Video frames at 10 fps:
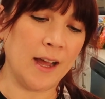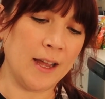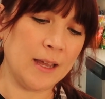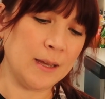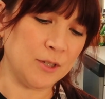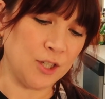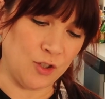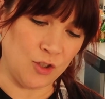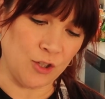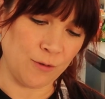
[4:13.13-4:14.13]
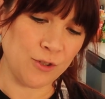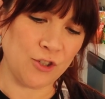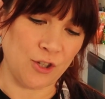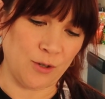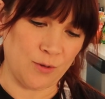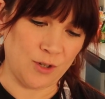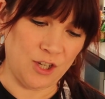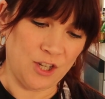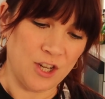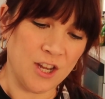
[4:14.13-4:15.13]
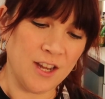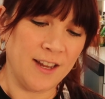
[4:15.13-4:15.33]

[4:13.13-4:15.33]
I am just so stoked